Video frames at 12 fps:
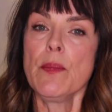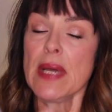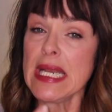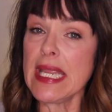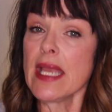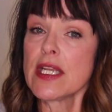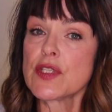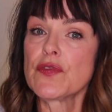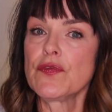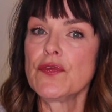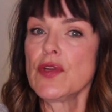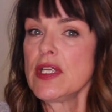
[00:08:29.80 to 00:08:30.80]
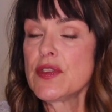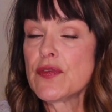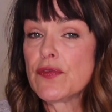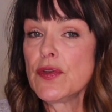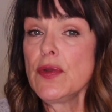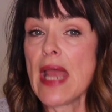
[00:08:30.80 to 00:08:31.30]
But again, it's, fr- it's
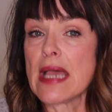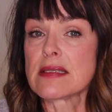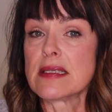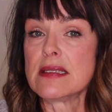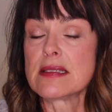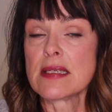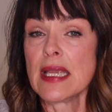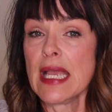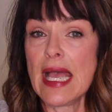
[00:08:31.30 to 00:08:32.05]
free fruit acids.